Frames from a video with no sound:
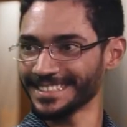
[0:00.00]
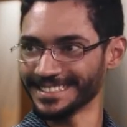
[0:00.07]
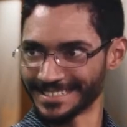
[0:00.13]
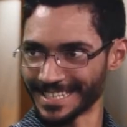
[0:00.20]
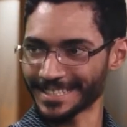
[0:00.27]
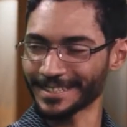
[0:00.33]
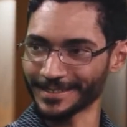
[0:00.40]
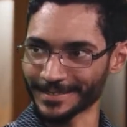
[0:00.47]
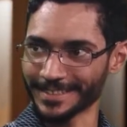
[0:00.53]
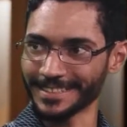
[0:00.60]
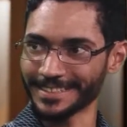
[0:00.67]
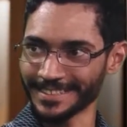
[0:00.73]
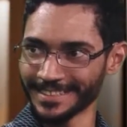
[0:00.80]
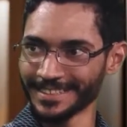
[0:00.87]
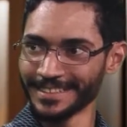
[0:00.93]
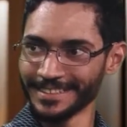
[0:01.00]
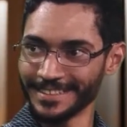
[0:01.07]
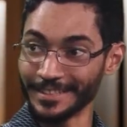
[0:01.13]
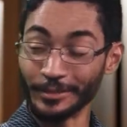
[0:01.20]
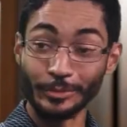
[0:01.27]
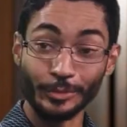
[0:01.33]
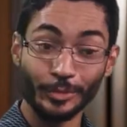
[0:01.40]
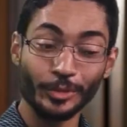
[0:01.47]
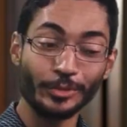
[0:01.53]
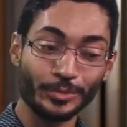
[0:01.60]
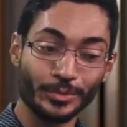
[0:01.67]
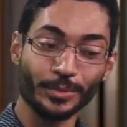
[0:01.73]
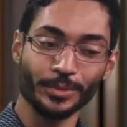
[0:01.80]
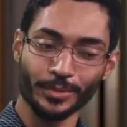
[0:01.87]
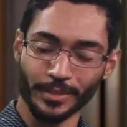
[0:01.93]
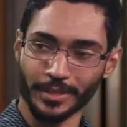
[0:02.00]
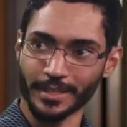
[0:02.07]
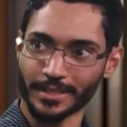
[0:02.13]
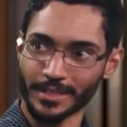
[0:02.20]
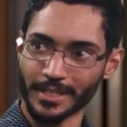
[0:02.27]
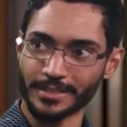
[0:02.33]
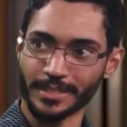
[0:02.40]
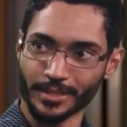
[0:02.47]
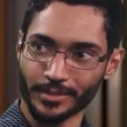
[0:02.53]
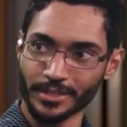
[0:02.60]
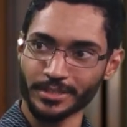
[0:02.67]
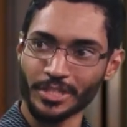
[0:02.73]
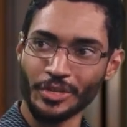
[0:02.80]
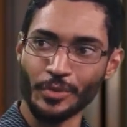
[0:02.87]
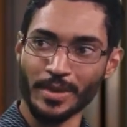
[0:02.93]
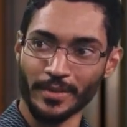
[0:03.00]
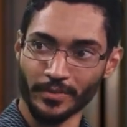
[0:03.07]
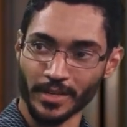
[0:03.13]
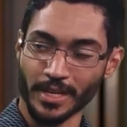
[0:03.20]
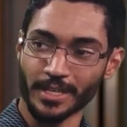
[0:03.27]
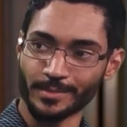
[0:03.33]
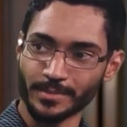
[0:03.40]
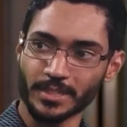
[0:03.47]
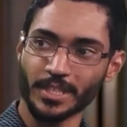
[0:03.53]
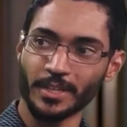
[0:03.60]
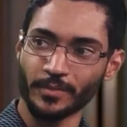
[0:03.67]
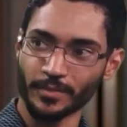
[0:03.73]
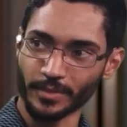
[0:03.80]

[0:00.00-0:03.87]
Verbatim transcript: exactly yeah. right. Yeah. yeah. you do truly, as a Christian, you have God Himself